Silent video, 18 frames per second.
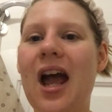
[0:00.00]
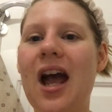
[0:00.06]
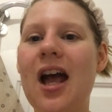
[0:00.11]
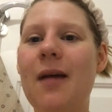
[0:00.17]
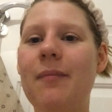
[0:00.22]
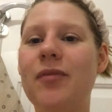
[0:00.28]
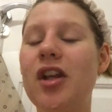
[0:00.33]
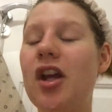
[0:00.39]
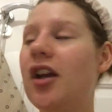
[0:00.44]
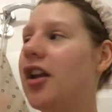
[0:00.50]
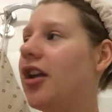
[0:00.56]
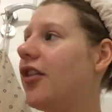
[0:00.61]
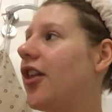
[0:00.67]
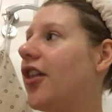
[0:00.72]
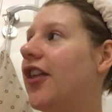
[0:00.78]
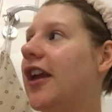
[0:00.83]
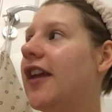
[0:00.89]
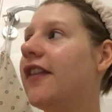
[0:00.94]
The only
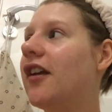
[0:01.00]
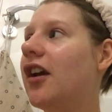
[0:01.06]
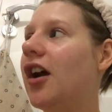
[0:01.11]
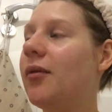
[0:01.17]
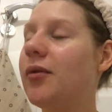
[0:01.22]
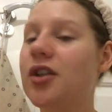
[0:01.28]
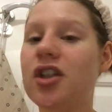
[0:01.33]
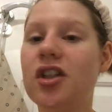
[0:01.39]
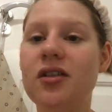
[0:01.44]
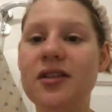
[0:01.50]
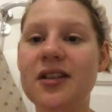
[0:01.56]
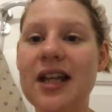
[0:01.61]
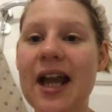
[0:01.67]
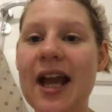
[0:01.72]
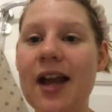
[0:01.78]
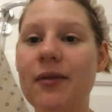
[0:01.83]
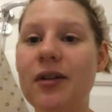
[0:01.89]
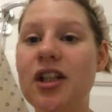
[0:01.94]
other thing that I would use
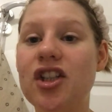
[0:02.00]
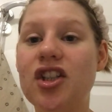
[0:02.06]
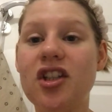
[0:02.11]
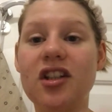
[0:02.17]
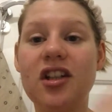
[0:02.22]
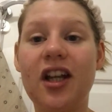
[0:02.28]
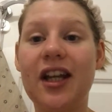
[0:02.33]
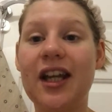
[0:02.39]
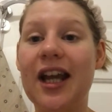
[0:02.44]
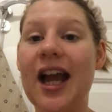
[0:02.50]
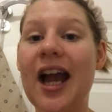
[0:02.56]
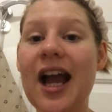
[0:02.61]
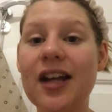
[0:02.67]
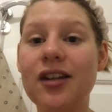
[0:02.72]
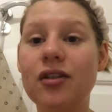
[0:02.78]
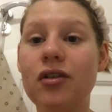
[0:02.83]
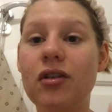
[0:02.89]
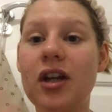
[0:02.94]
now is just a
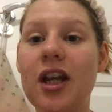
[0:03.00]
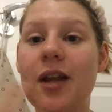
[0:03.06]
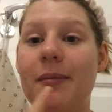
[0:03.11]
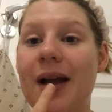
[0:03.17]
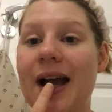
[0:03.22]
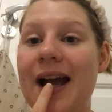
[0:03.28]
hand cream